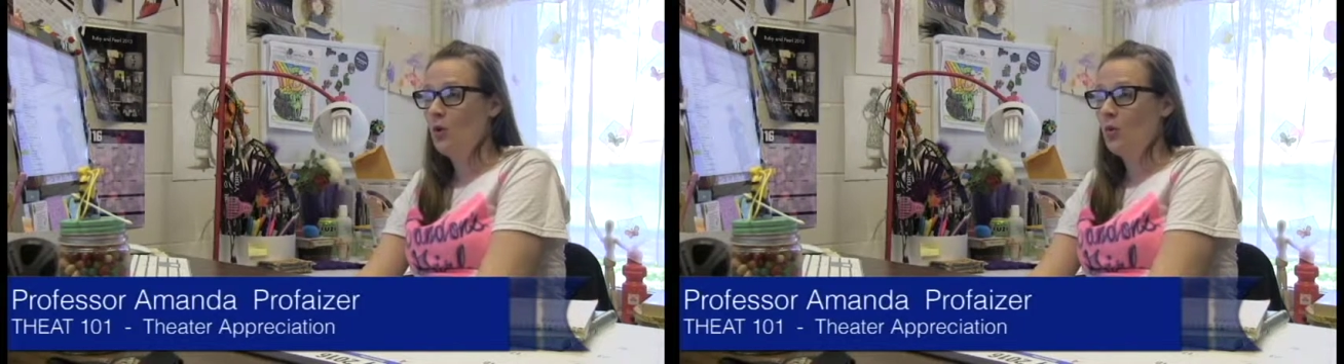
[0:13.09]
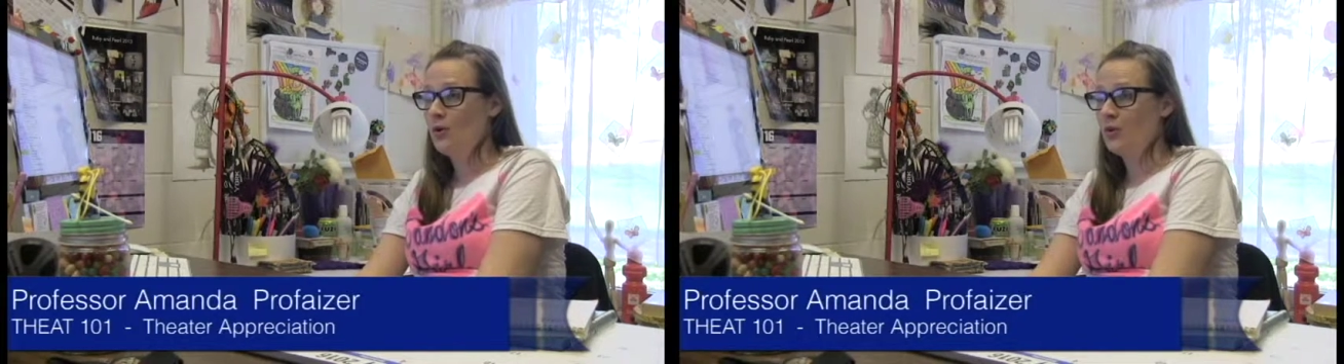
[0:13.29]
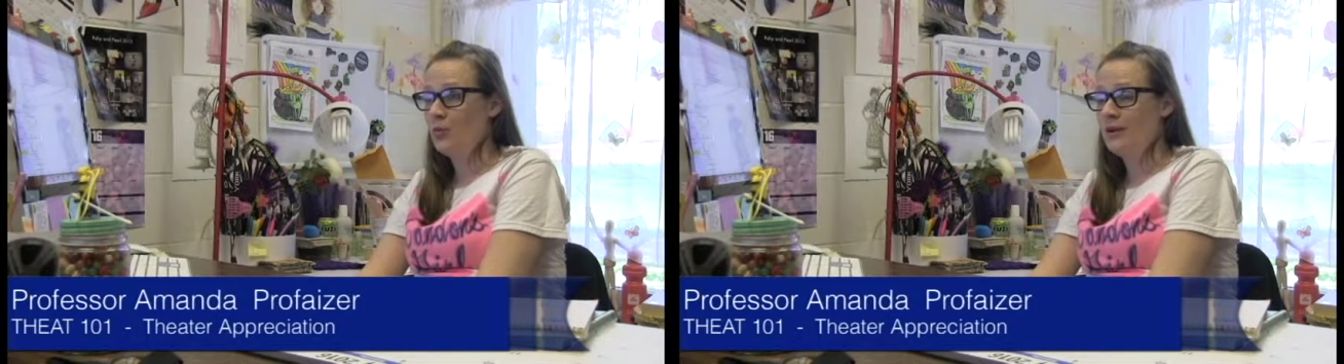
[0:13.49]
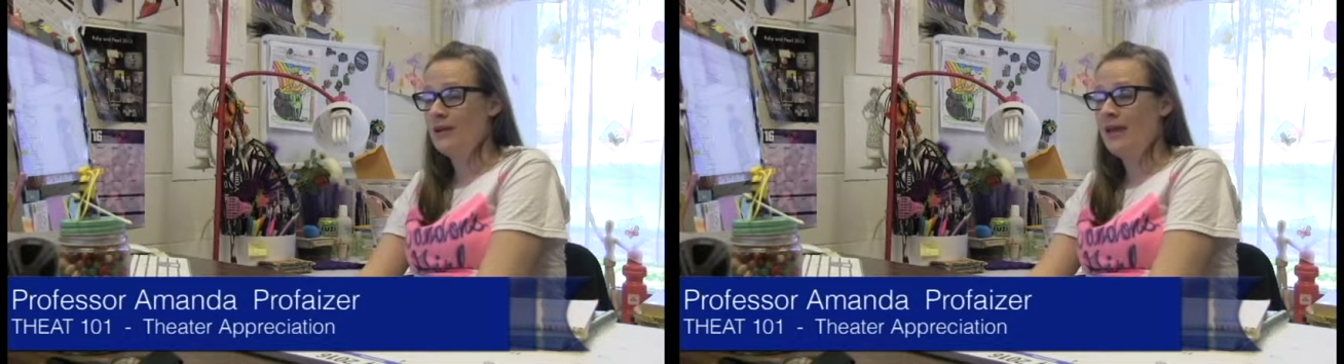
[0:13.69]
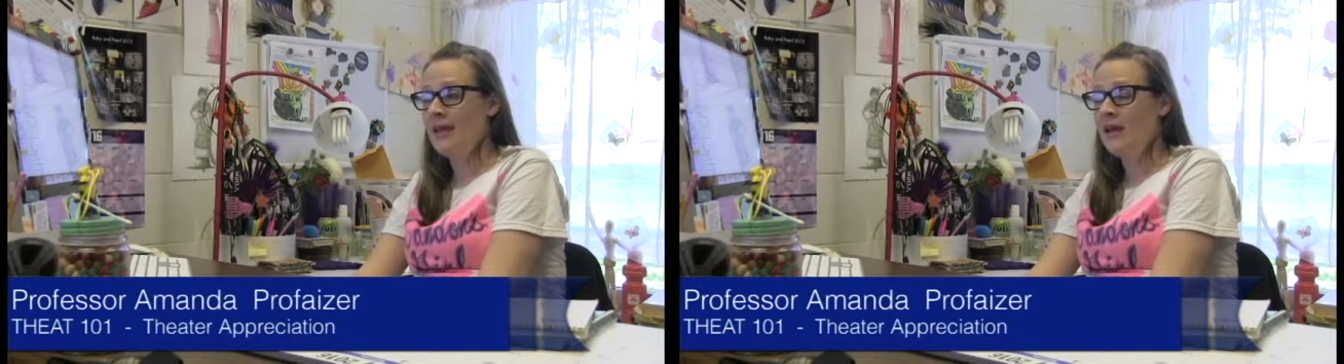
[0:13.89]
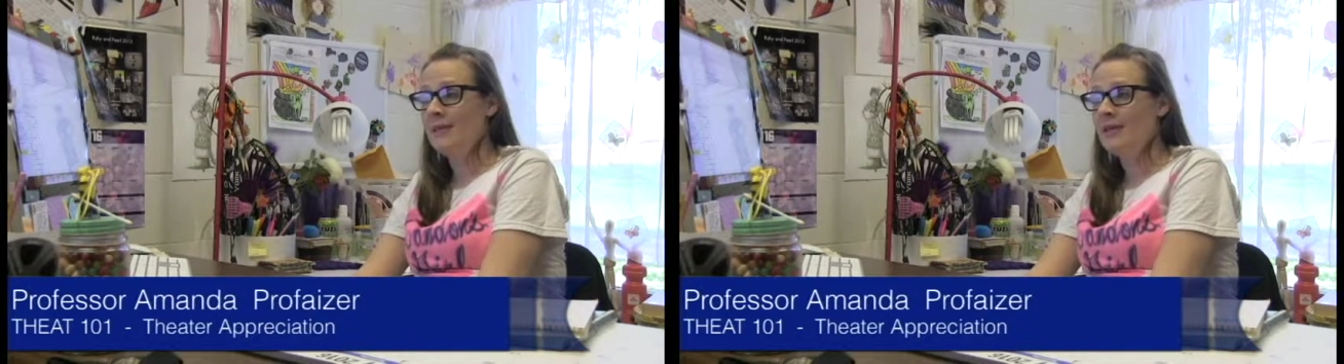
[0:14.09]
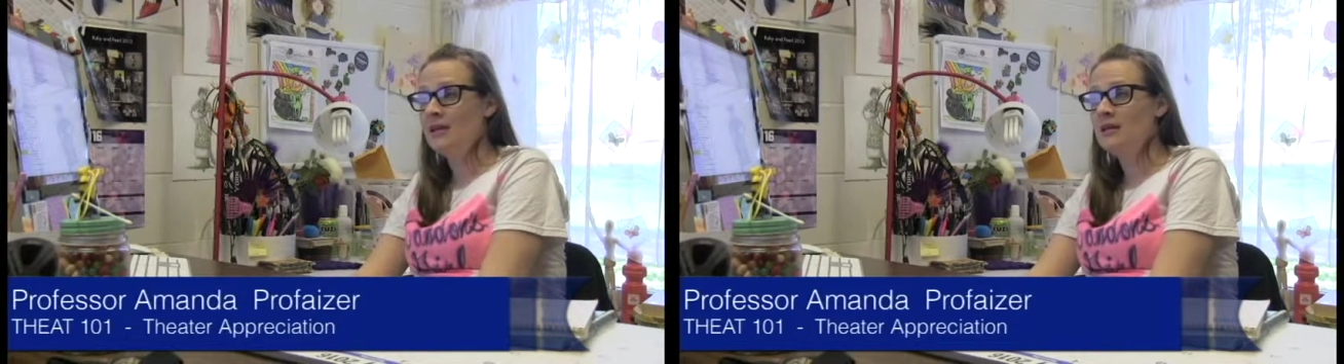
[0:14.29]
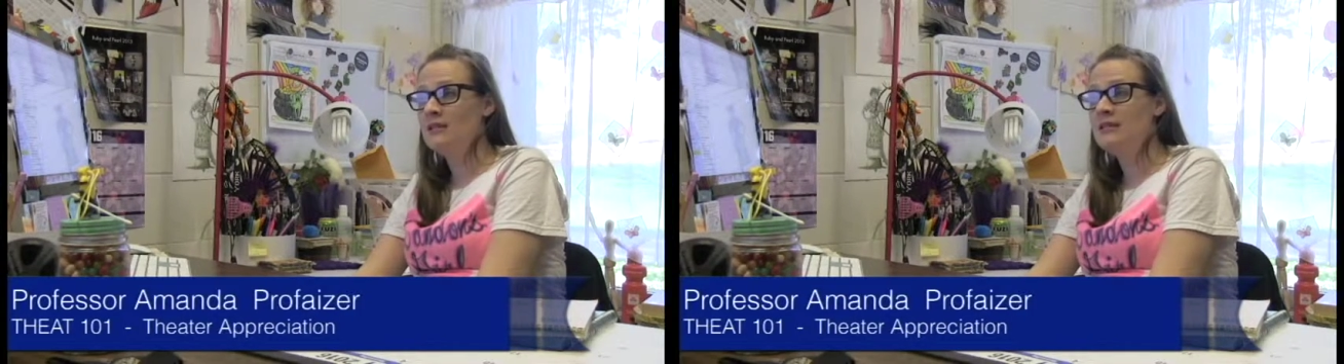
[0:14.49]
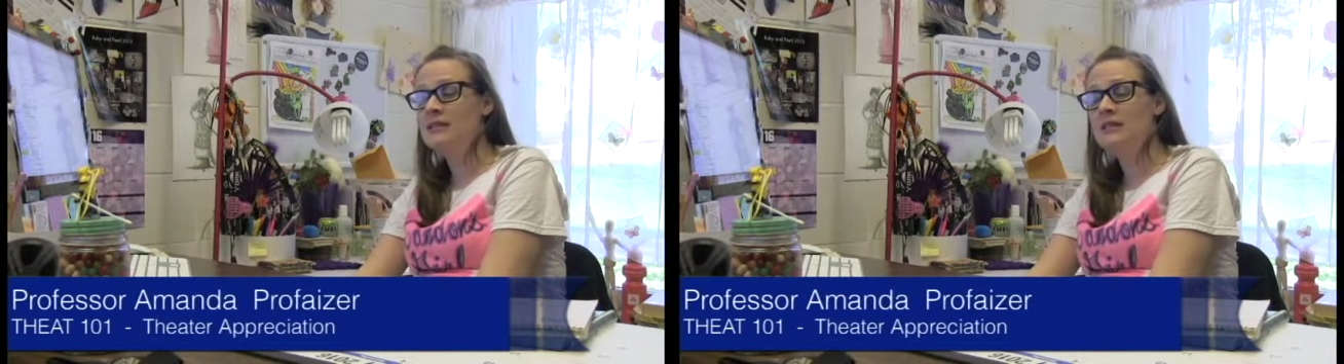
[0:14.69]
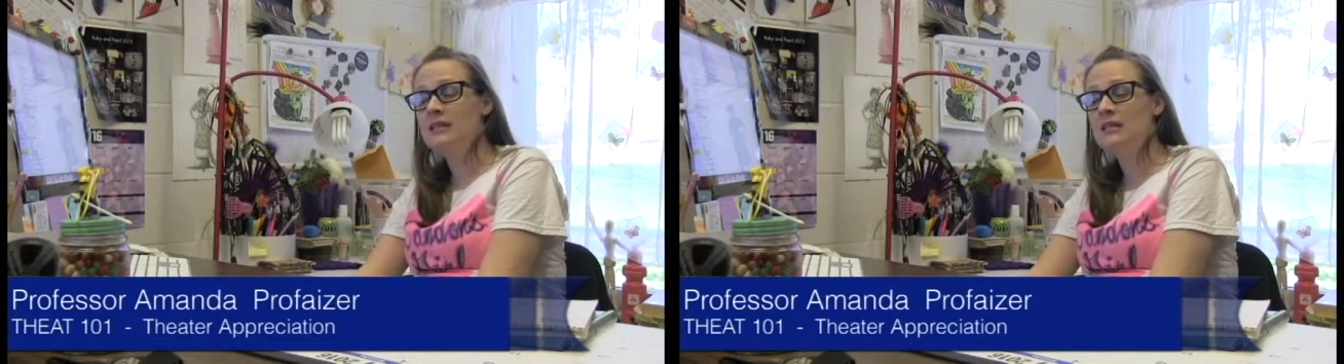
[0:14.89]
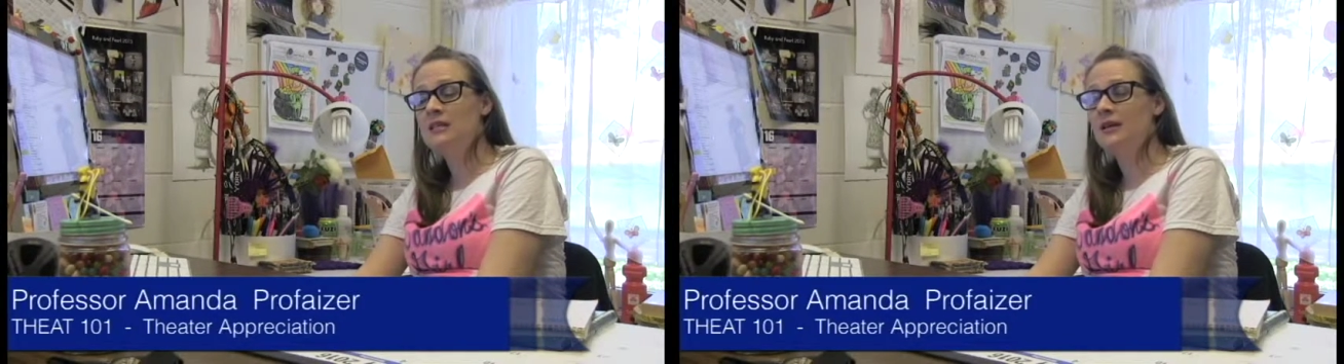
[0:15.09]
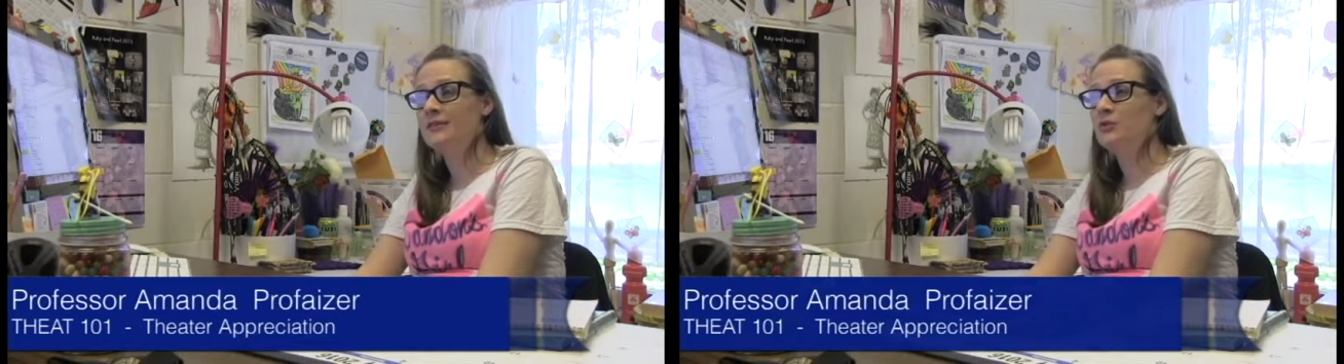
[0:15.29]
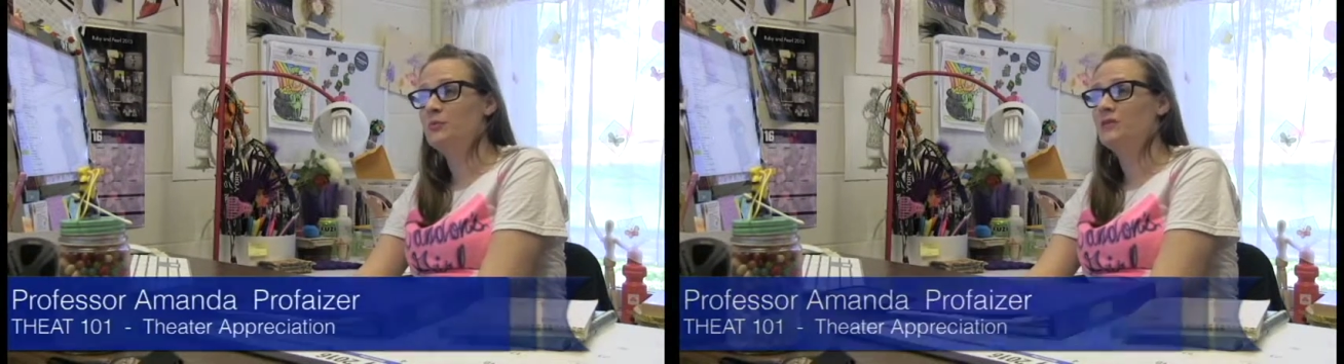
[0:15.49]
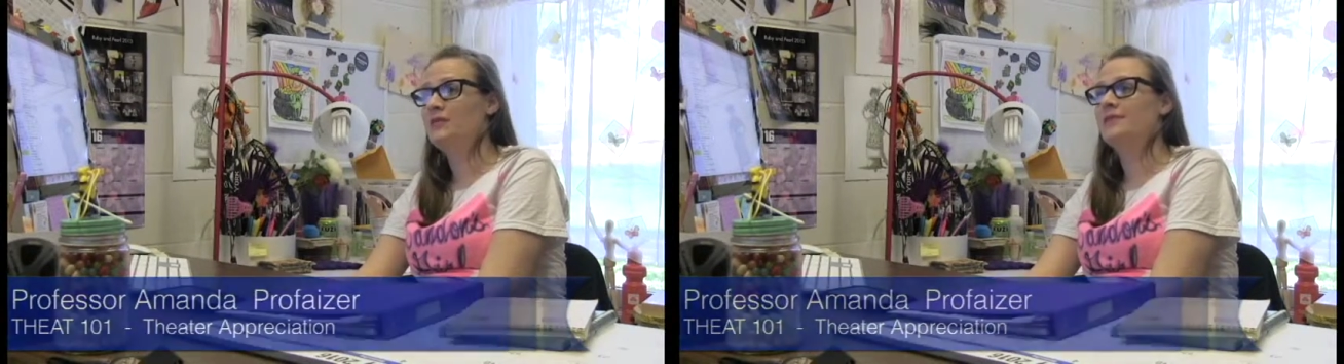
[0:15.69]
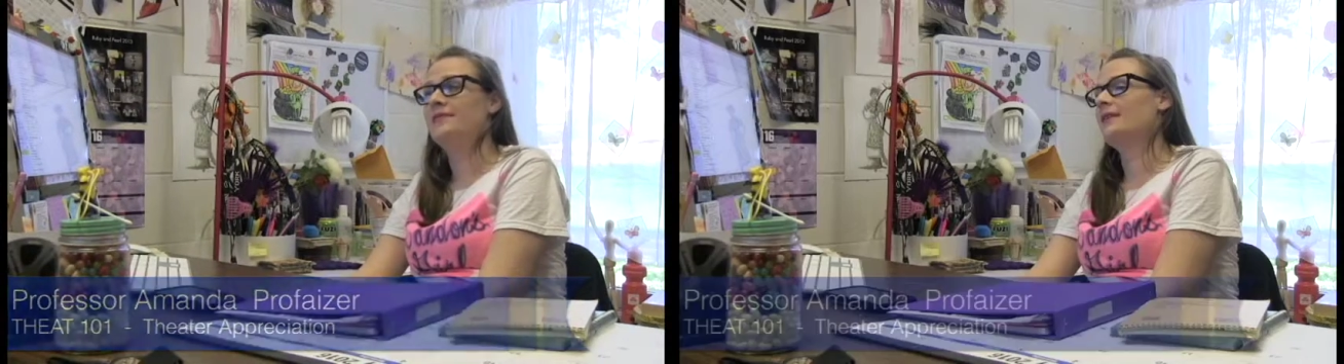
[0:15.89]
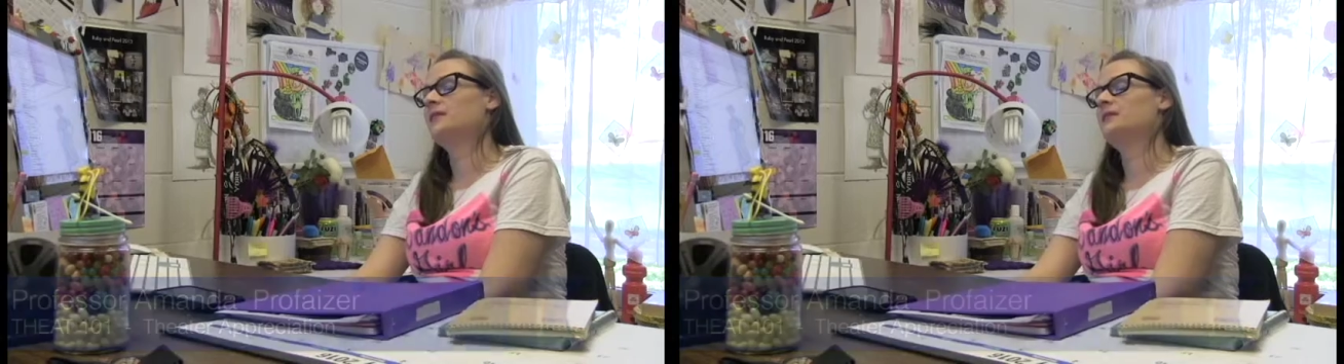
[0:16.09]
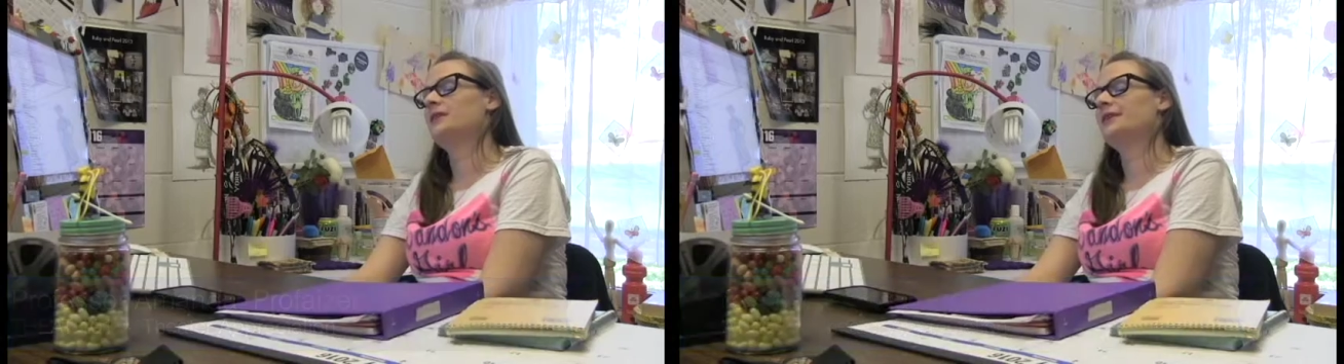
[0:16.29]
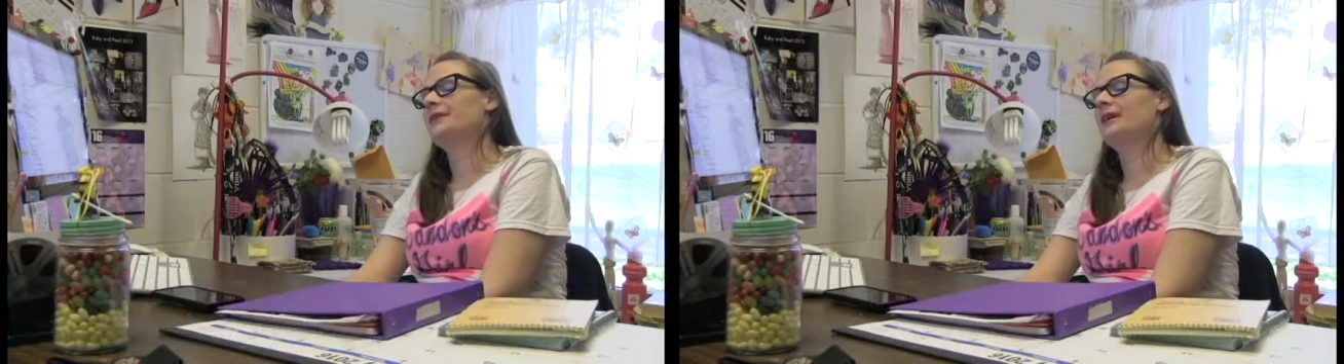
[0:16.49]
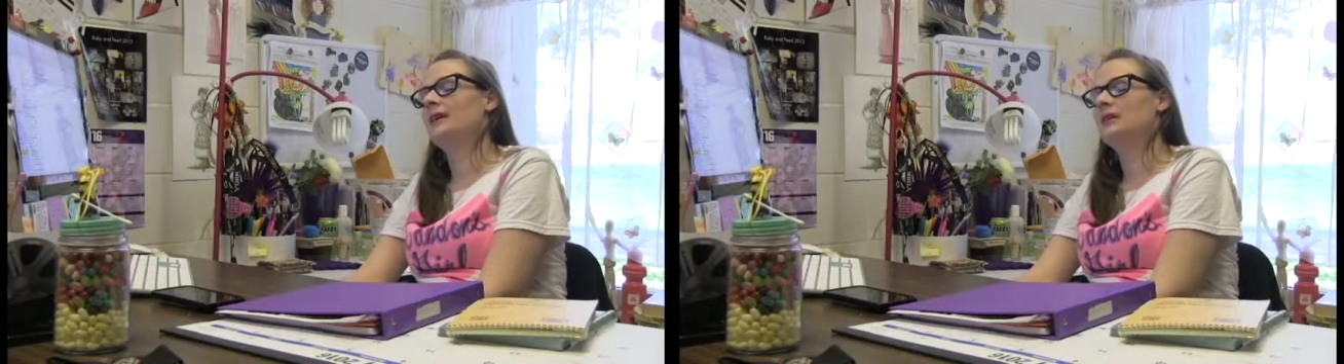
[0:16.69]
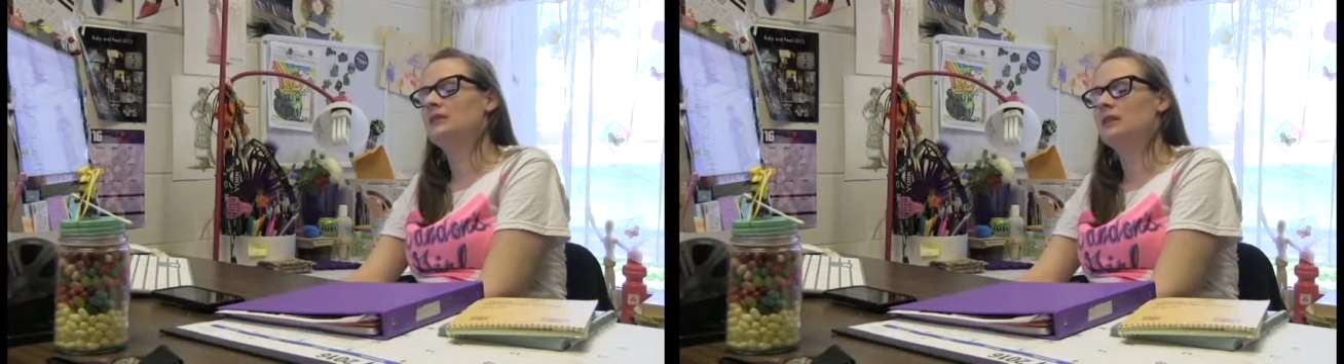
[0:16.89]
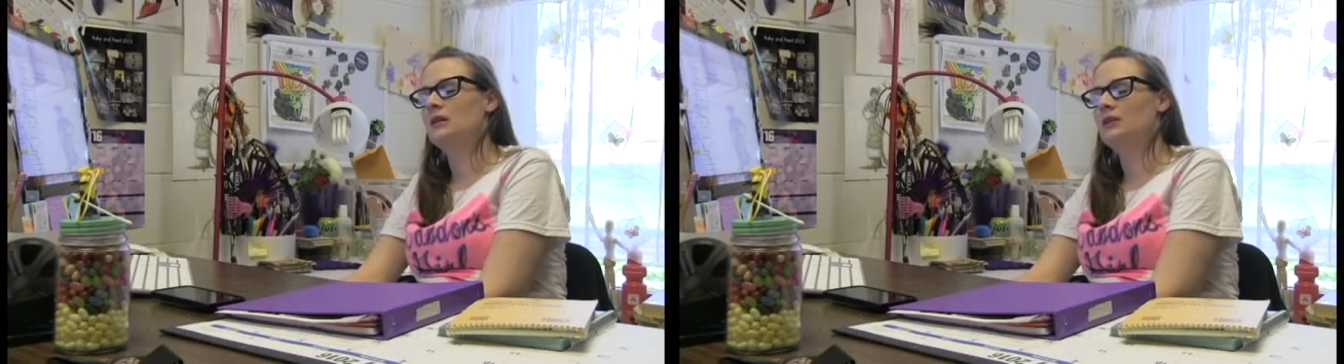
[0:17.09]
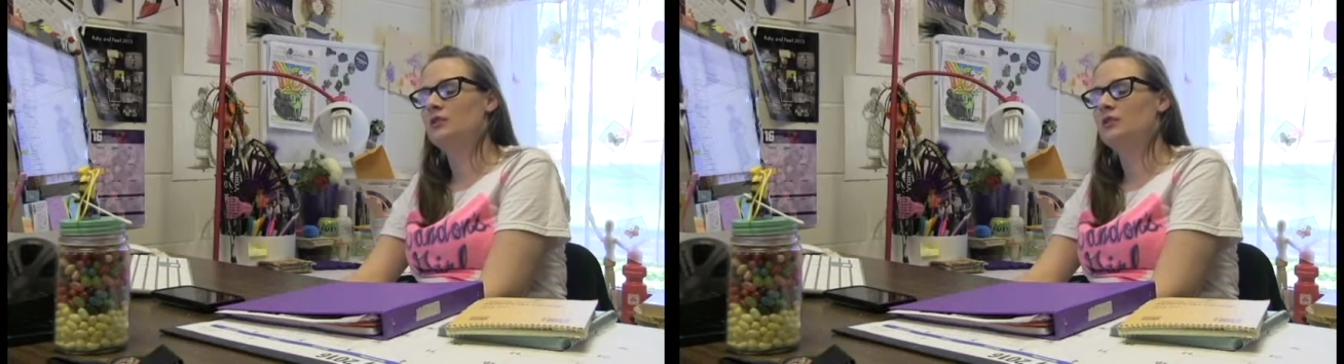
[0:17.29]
101, and I'm the Assistant Costume Design Faculty here at uh,